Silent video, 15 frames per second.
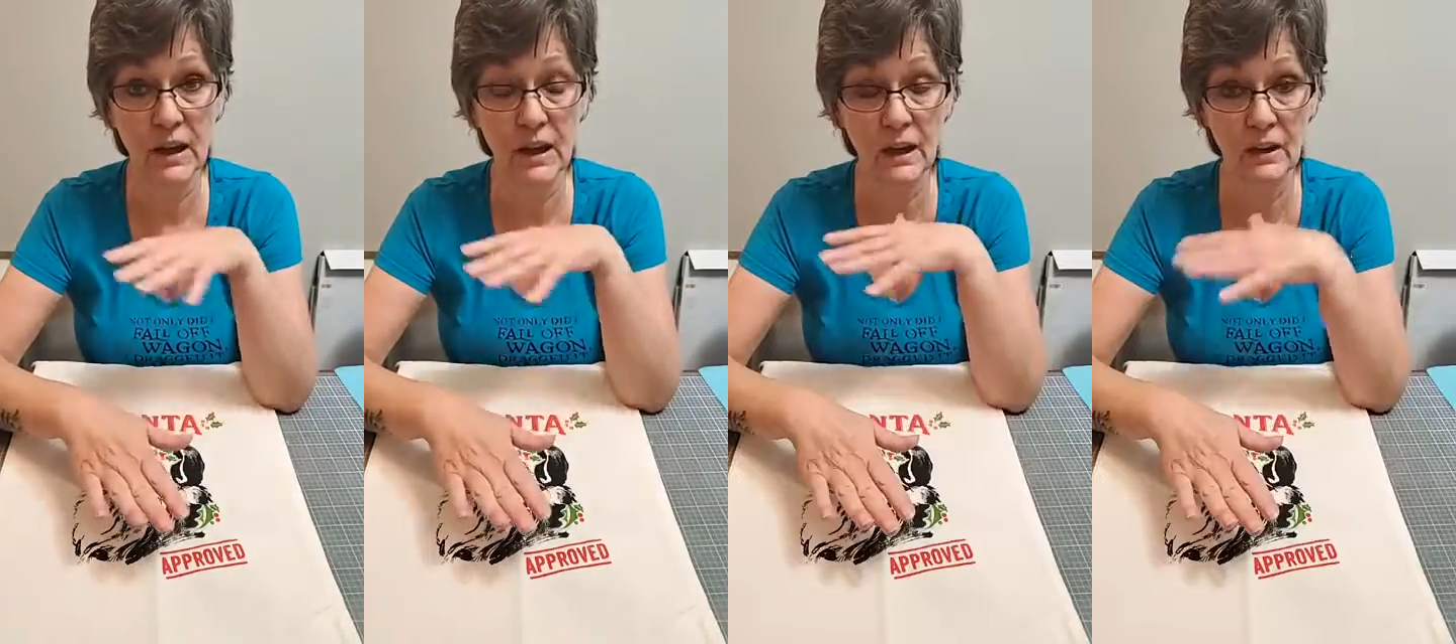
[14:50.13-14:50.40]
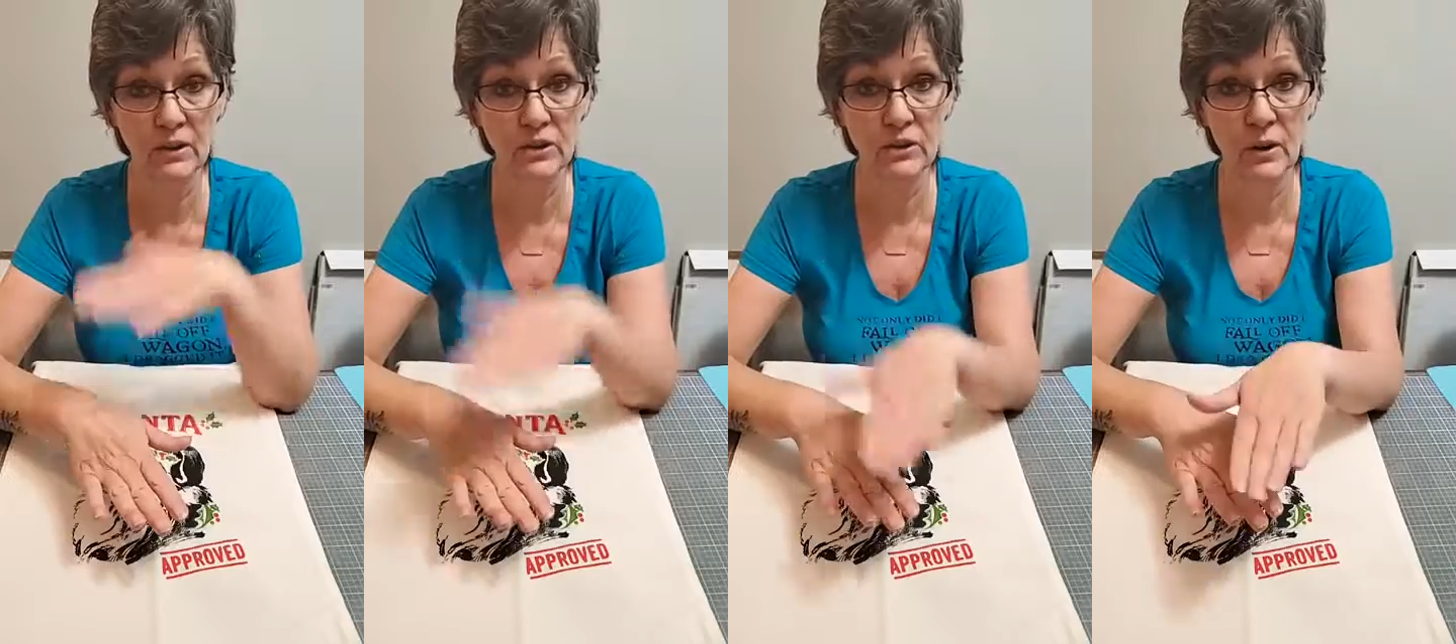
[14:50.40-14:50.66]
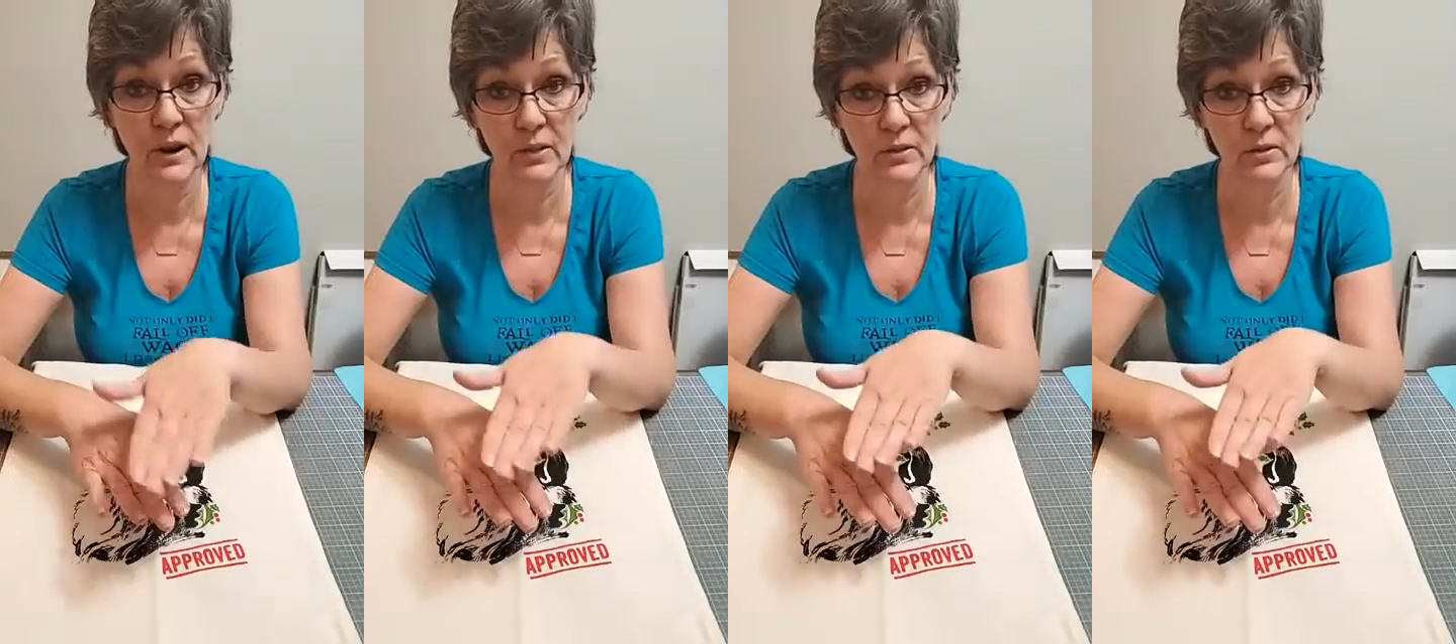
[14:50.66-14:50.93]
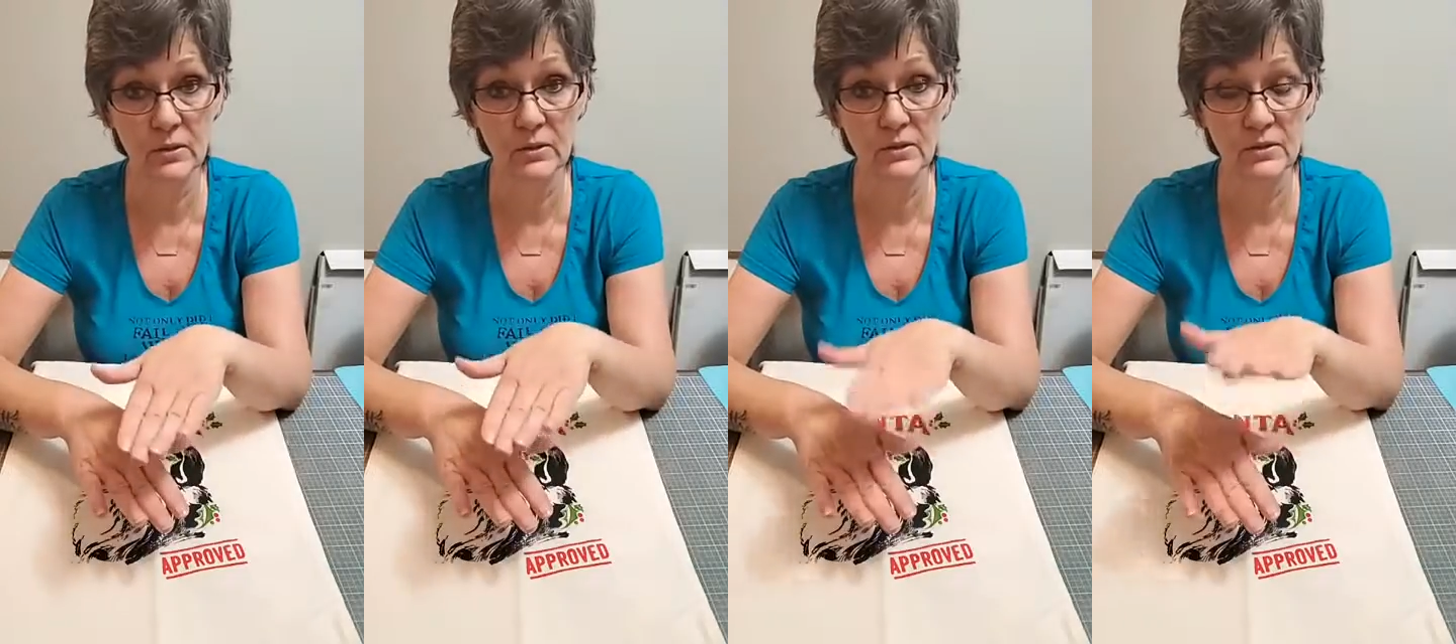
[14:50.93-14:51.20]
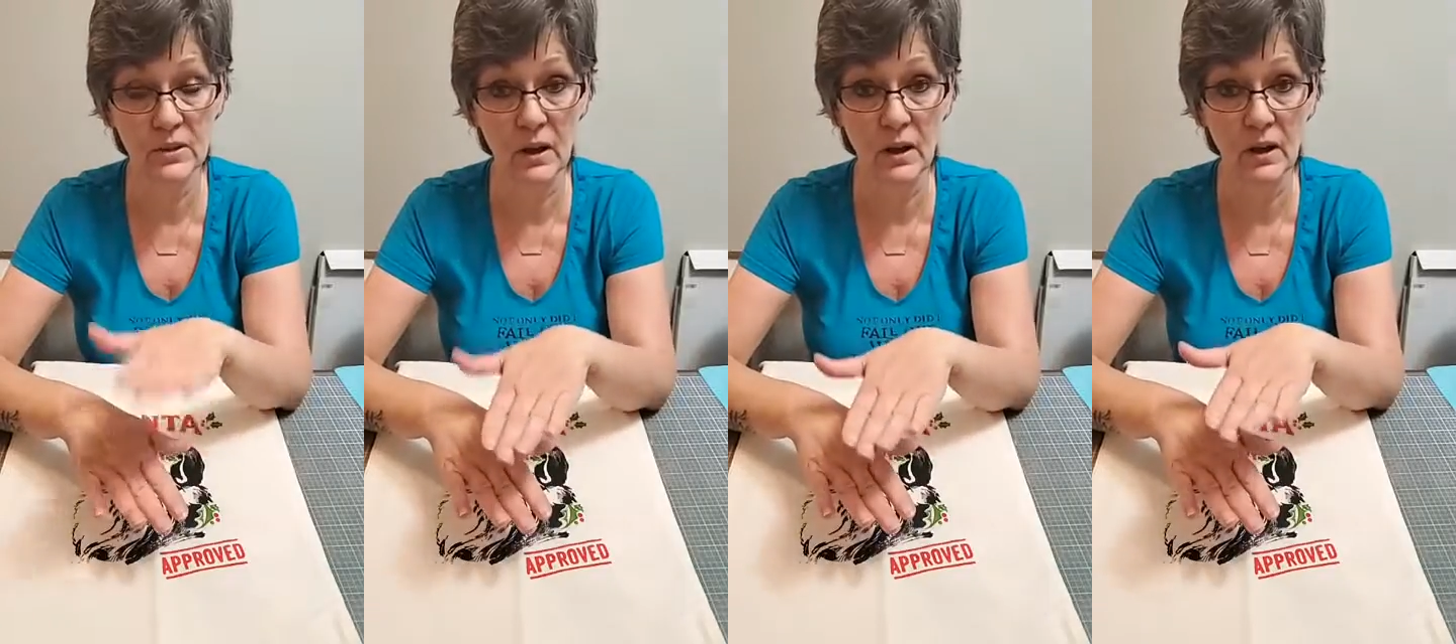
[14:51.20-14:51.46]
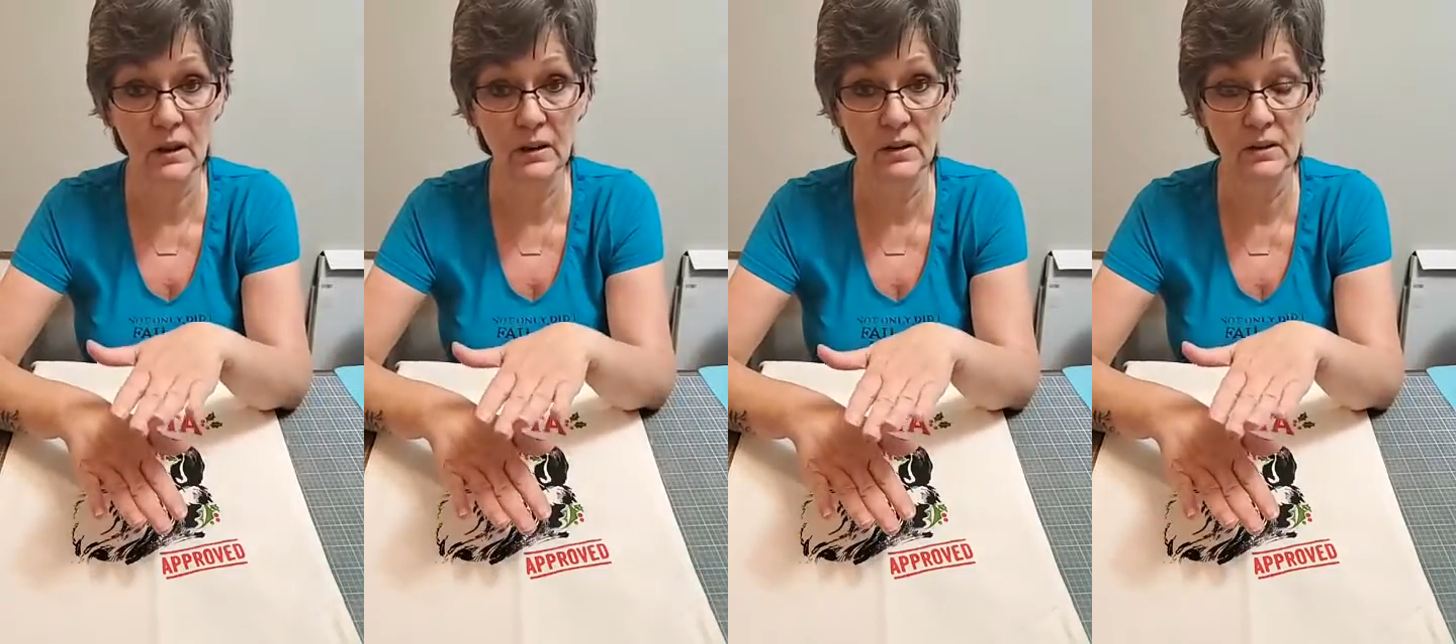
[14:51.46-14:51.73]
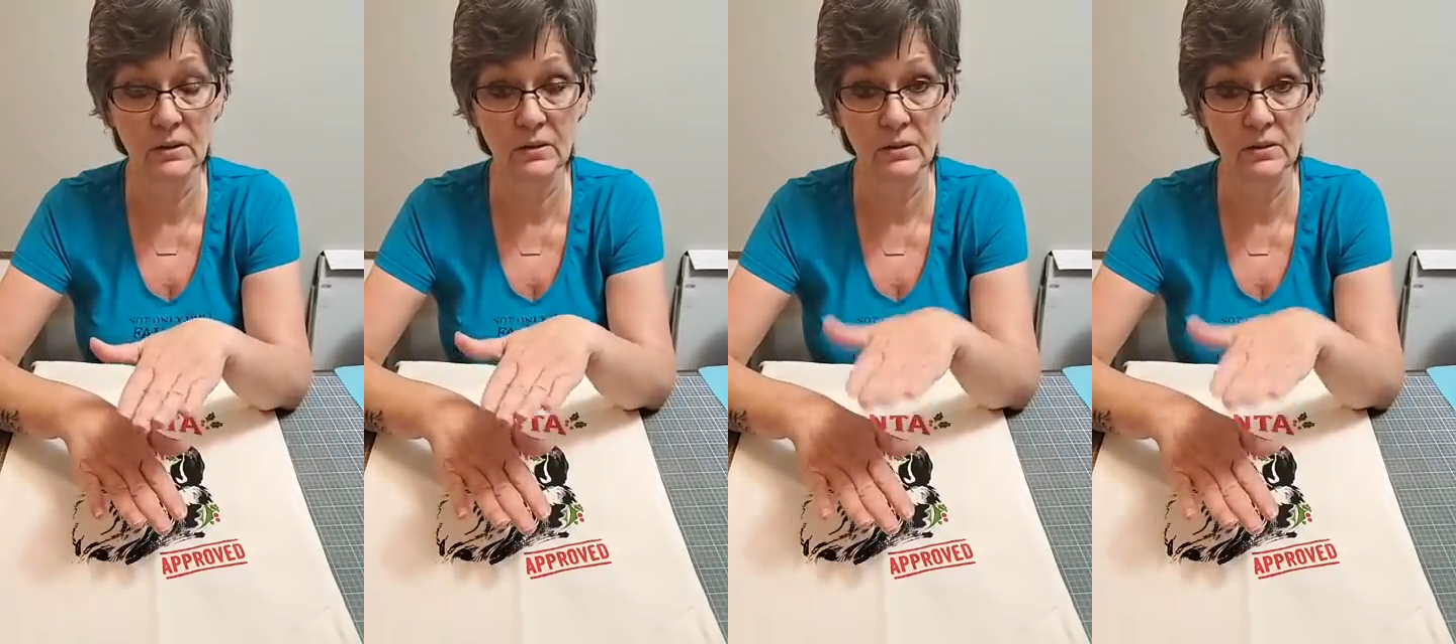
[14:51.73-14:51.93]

and your other side.